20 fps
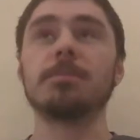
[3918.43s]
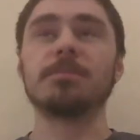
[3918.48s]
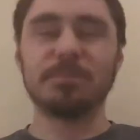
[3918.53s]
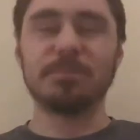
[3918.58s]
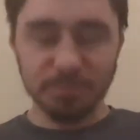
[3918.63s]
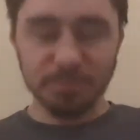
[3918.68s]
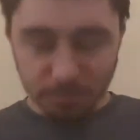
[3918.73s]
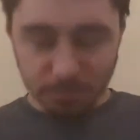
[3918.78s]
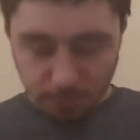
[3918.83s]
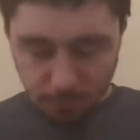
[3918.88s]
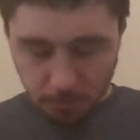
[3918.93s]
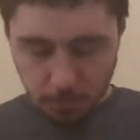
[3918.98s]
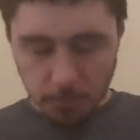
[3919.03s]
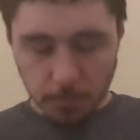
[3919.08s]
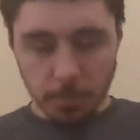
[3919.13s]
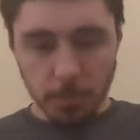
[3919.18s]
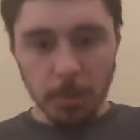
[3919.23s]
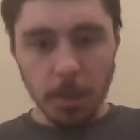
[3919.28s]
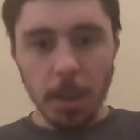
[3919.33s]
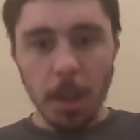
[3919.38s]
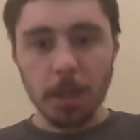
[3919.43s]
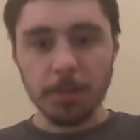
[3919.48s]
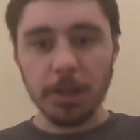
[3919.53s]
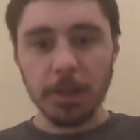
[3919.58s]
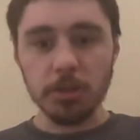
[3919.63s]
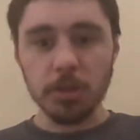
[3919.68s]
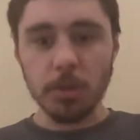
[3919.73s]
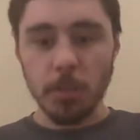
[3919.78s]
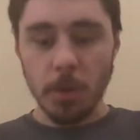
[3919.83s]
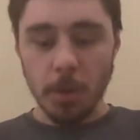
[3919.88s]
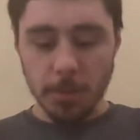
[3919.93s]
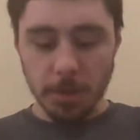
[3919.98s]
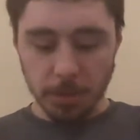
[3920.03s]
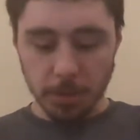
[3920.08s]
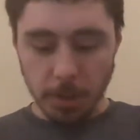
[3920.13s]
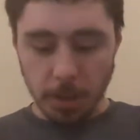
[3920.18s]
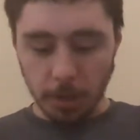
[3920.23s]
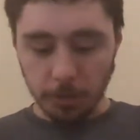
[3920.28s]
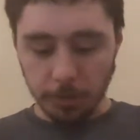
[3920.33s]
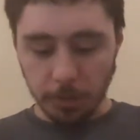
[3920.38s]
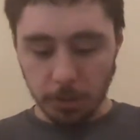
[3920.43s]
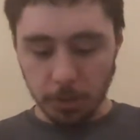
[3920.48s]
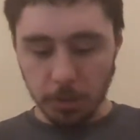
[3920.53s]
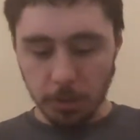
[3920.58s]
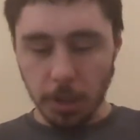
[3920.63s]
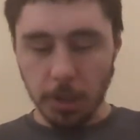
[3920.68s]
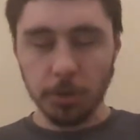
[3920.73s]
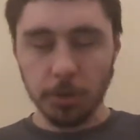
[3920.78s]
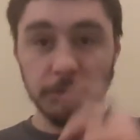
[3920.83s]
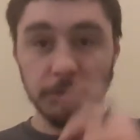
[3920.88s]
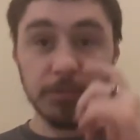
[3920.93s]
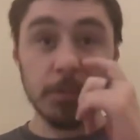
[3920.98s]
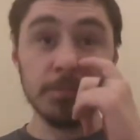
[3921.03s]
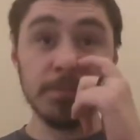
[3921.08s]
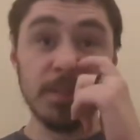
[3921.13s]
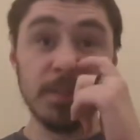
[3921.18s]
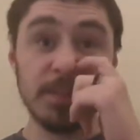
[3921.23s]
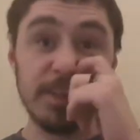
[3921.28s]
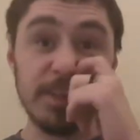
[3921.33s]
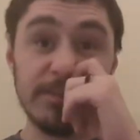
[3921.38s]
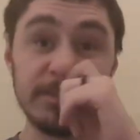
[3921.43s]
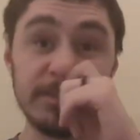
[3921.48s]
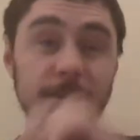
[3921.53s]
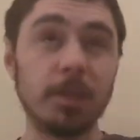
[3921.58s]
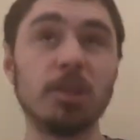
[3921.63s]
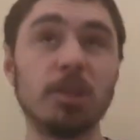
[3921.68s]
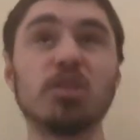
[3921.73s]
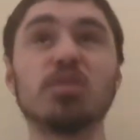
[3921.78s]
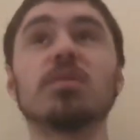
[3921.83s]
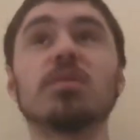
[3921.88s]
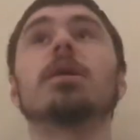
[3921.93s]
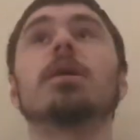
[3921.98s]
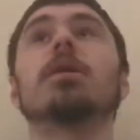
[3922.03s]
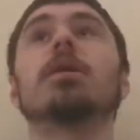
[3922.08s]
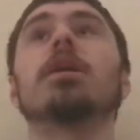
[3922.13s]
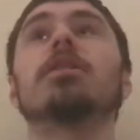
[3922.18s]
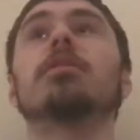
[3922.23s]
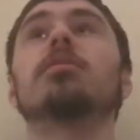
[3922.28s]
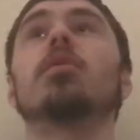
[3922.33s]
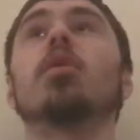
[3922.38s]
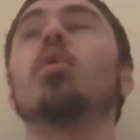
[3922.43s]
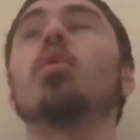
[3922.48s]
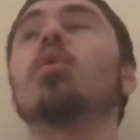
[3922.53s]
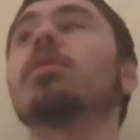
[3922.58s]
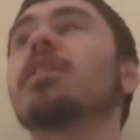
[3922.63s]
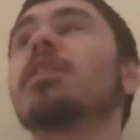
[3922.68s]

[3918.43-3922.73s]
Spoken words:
I'll tell you the premise, and I'll tell you, and it's from the 70s. It's an old 70s Japanese,